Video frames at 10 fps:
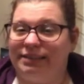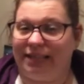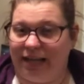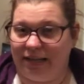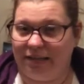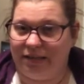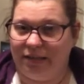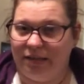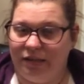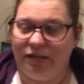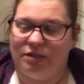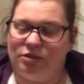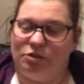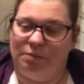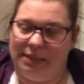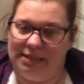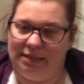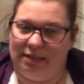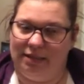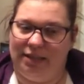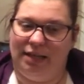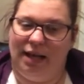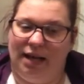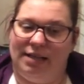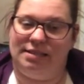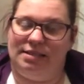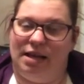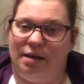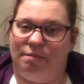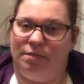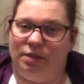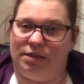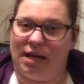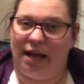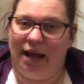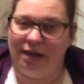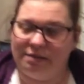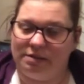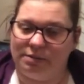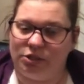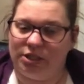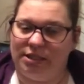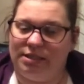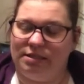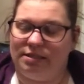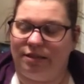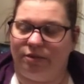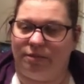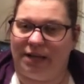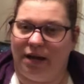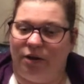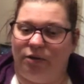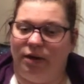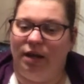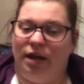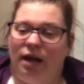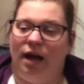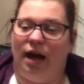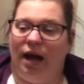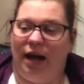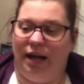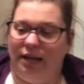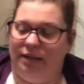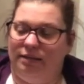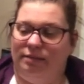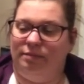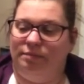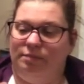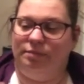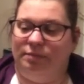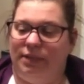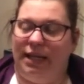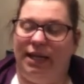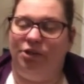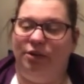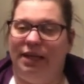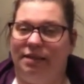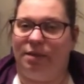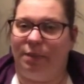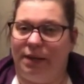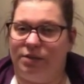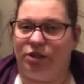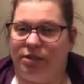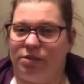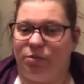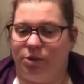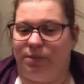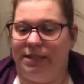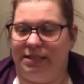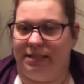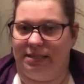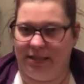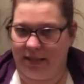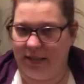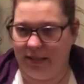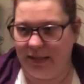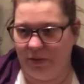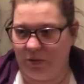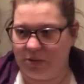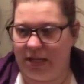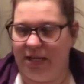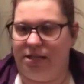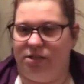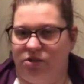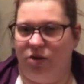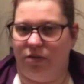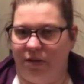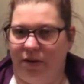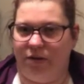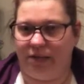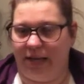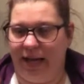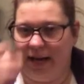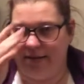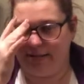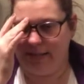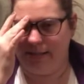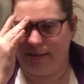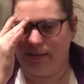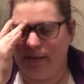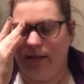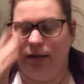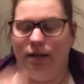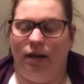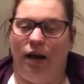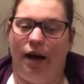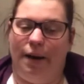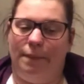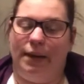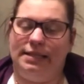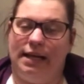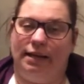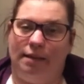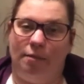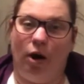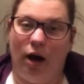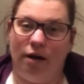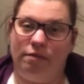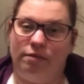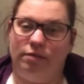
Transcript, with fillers: tech. So basically, I set up the dialysis machines, tear them down. I cannulate the patients, which means I stick the needles in and start their dialysis. Um, I take them off,